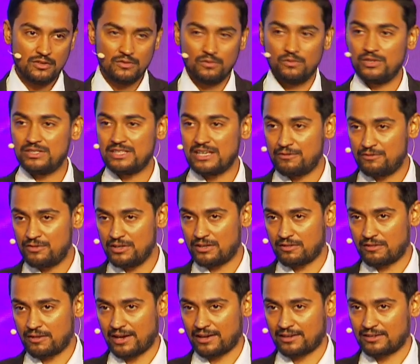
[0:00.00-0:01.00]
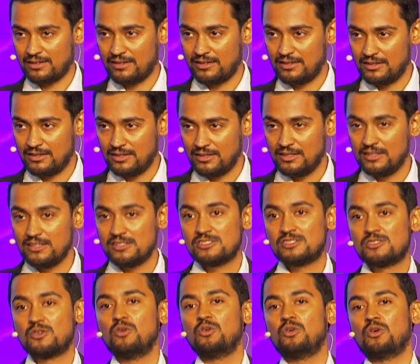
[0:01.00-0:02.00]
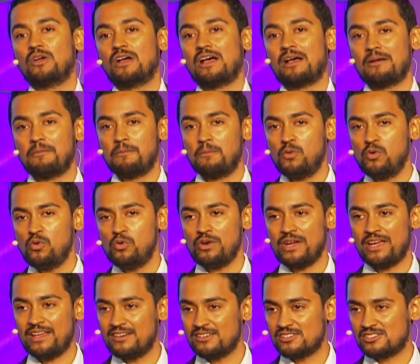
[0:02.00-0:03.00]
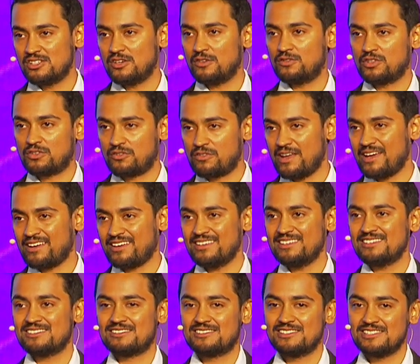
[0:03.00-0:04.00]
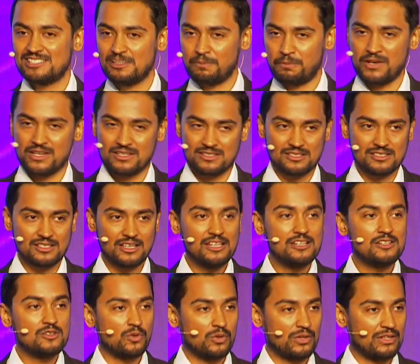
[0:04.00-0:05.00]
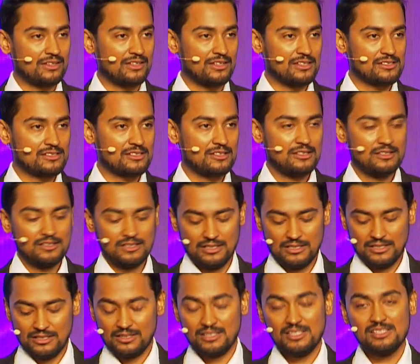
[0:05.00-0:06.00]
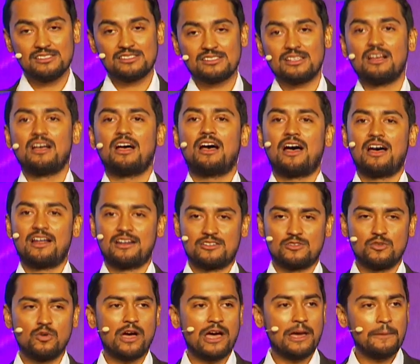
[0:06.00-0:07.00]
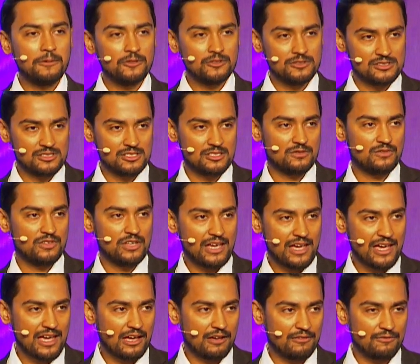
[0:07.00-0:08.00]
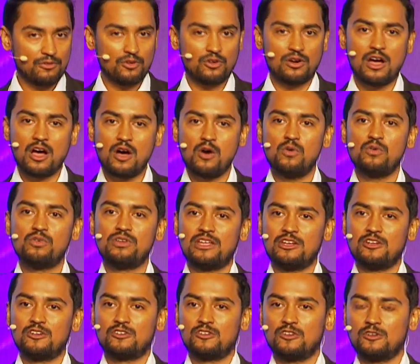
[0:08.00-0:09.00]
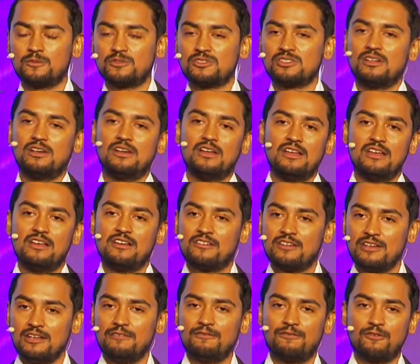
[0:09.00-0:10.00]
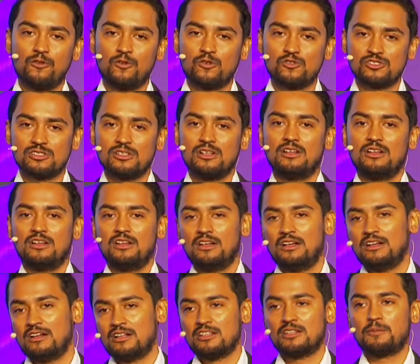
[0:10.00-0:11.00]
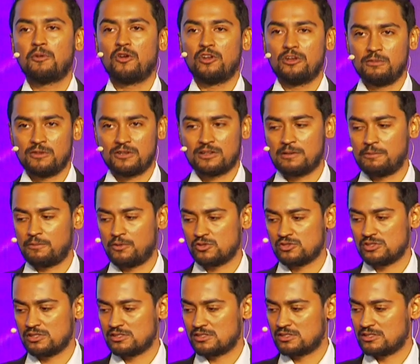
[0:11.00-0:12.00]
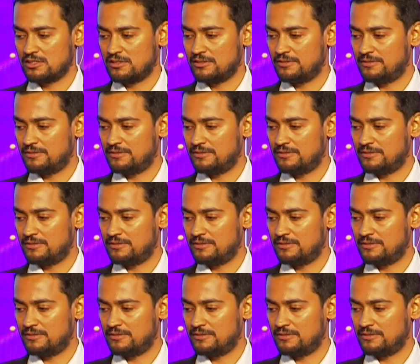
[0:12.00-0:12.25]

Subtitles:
with every crack. So more energy of the crack is dissipated in doing this. These are two hypotheses we have for how nanotubes reinforce the polymer composites.